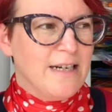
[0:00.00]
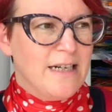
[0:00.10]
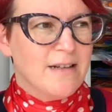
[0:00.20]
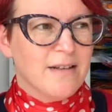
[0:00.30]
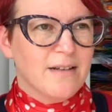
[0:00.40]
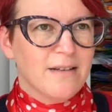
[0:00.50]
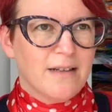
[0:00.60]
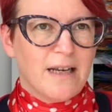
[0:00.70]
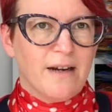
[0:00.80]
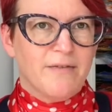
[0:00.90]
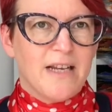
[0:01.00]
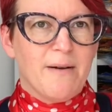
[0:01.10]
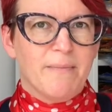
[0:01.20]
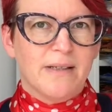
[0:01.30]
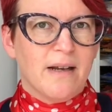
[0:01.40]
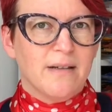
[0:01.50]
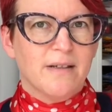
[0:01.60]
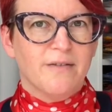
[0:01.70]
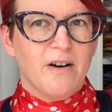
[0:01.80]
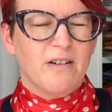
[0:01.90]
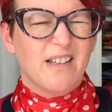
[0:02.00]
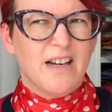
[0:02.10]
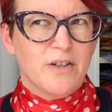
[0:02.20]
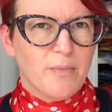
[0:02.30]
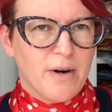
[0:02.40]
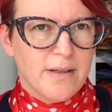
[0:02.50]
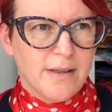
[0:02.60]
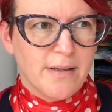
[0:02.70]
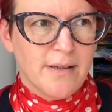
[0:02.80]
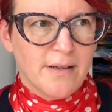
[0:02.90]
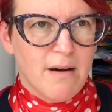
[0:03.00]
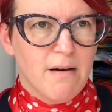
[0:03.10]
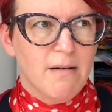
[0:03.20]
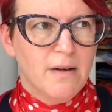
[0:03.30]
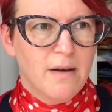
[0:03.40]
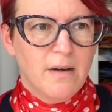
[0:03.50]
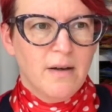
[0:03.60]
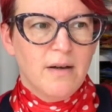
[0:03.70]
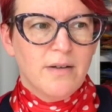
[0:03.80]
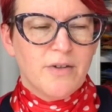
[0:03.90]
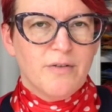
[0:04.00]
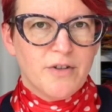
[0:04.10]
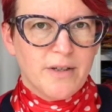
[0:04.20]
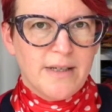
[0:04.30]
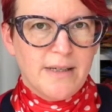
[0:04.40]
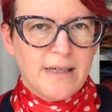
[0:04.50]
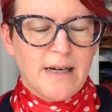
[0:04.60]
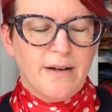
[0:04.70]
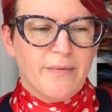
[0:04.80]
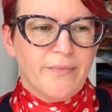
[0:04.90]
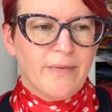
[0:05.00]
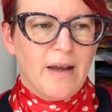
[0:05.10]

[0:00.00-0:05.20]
read that kind of 10% of architecture practices are sort of shutting down.